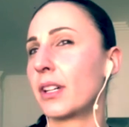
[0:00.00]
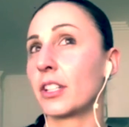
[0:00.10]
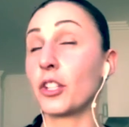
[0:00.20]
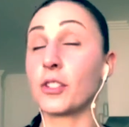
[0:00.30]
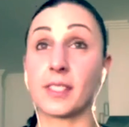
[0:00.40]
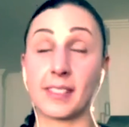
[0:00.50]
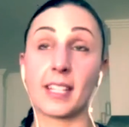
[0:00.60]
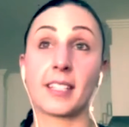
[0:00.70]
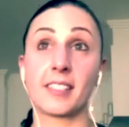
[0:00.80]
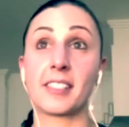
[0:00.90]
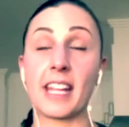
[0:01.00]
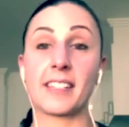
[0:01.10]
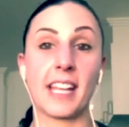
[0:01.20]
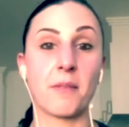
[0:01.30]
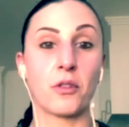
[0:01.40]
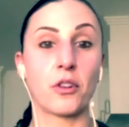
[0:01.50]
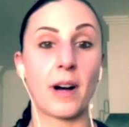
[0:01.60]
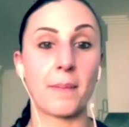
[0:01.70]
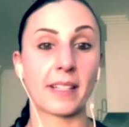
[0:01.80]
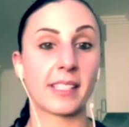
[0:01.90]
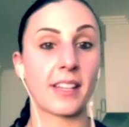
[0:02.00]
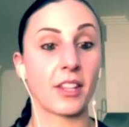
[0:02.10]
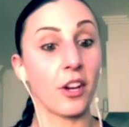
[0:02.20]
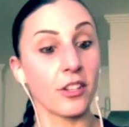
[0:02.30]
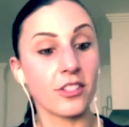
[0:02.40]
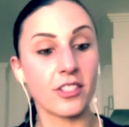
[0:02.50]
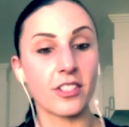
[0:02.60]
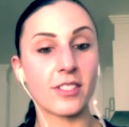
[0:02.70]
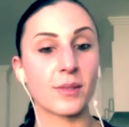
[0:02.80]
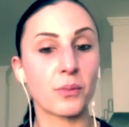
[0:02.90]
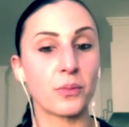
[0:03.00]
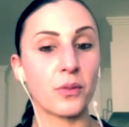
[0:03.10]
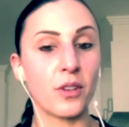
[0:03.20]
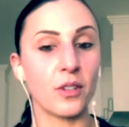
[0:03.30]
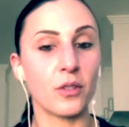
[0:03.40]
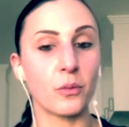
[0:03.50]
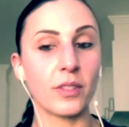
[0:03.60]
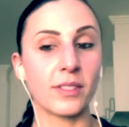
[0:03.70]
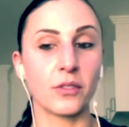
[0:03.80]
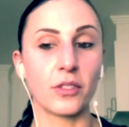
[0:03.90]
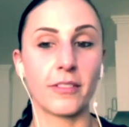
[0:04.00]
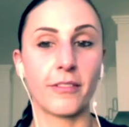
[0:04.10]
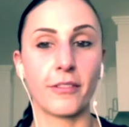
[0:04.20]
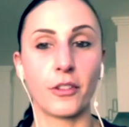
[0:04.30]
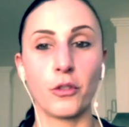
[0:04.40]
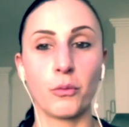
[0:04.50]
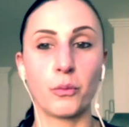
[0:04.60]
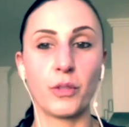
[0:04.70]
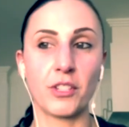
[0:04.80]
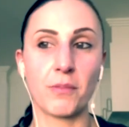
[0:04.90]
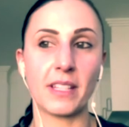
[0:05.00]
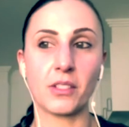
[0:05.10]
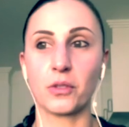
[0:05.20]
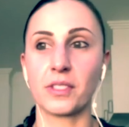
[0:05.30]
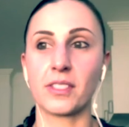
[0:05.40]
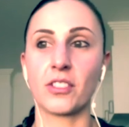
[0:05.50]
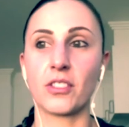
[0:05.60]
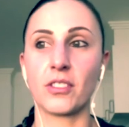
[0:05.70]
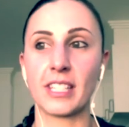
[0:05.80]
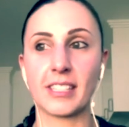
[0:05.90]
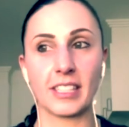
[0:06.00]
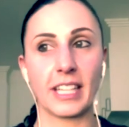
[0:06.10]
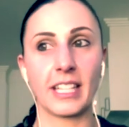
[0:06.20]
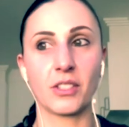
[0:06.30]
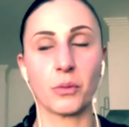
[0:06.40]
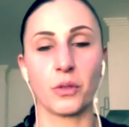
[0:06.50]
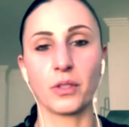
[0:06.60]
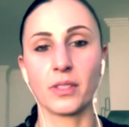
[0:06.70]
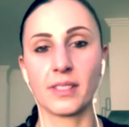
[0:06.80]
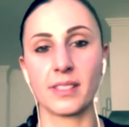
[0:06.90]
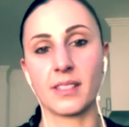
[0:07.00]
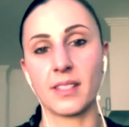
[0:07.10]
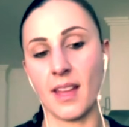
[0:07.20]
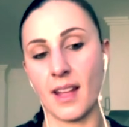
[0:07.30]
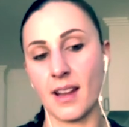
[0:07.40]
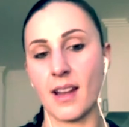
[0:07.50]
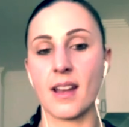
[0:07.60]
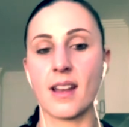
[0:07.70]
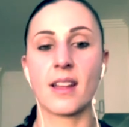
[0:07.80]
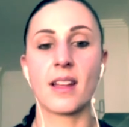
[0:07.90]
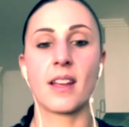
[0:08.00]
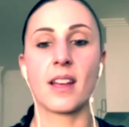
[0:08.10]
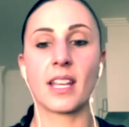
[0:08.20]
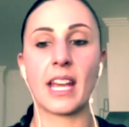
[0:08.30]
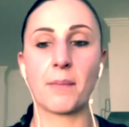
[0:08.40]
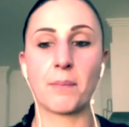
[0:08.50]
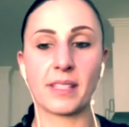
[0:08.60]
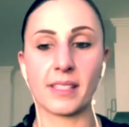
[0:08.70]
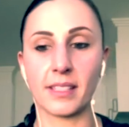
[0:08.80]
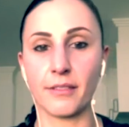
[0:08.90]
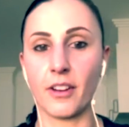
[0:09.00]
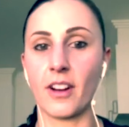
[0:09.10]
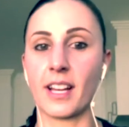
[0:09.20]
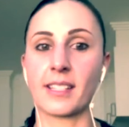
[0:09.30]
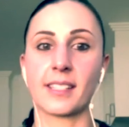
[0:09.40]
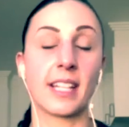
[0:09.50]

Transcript: you started to stand out more amongst the other coaches. What sort of, which mentors did you tend to lead towards to then get business advice and